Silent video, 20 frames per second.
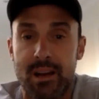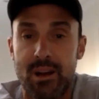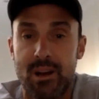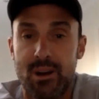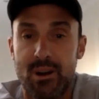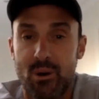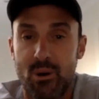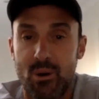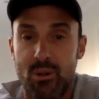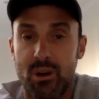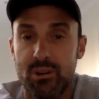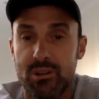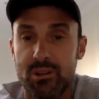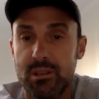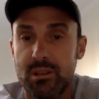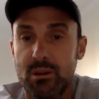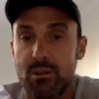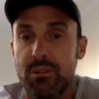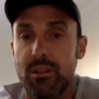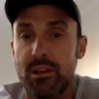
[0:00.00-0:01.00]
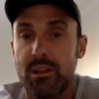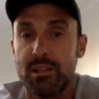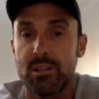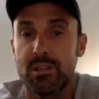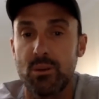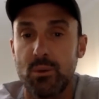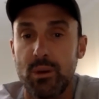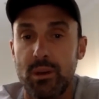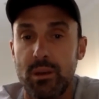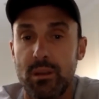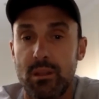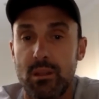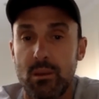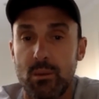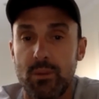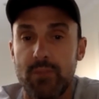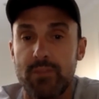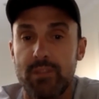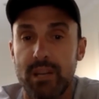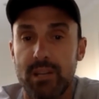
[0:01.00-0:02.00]
all those little things that
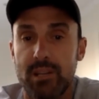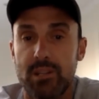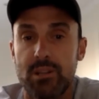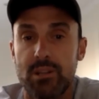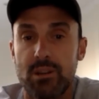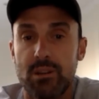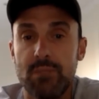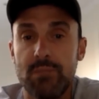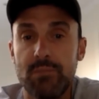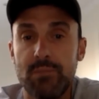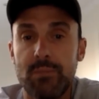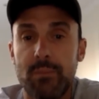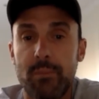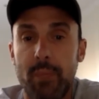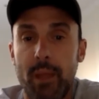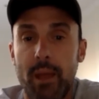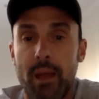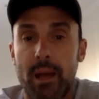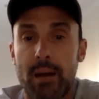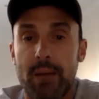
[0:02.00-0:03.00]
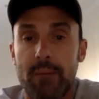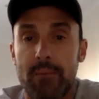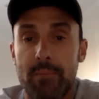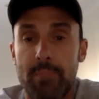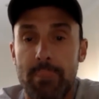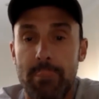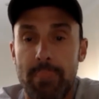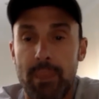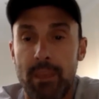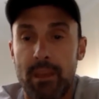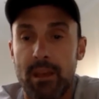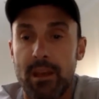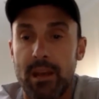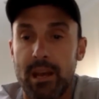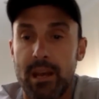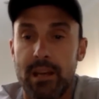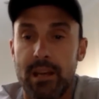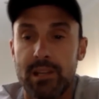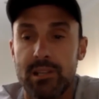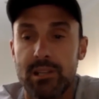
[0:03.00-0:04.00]
we've touched on
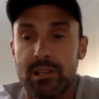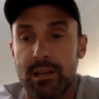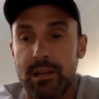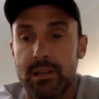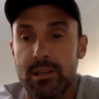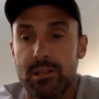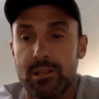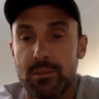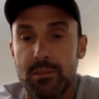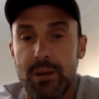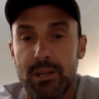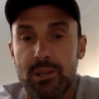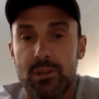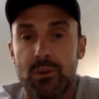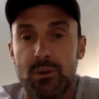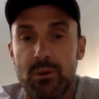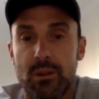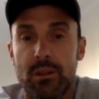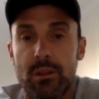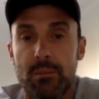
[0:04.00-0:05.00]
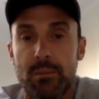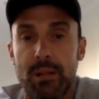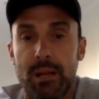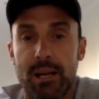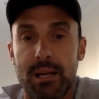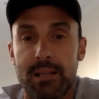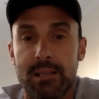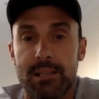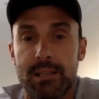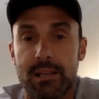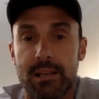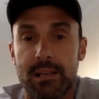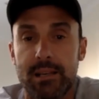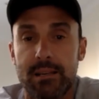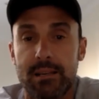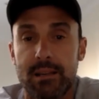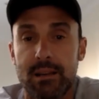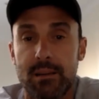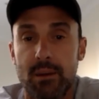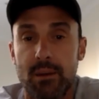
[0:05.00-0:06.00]
initially, just to make sure that the players
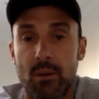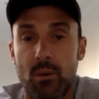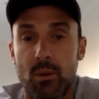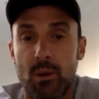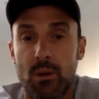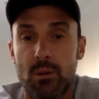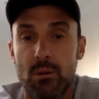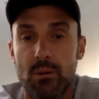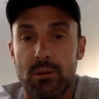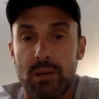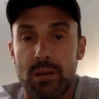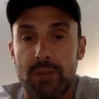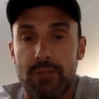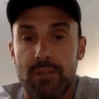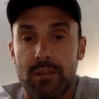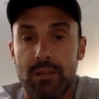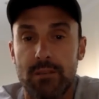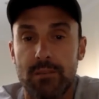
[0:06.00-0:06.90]
are well looked after.